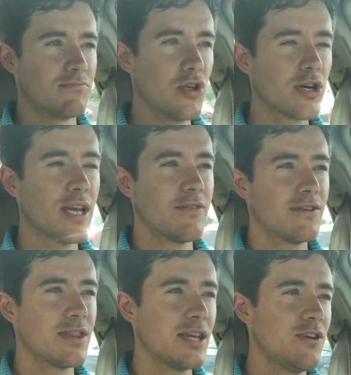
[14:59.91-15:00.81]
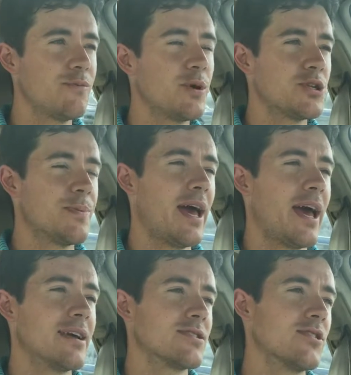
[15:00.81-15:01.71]
look at everything you've pushed
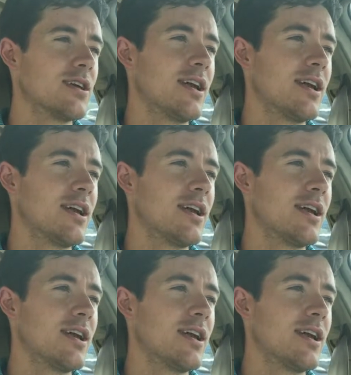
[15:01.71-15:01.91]
past. Look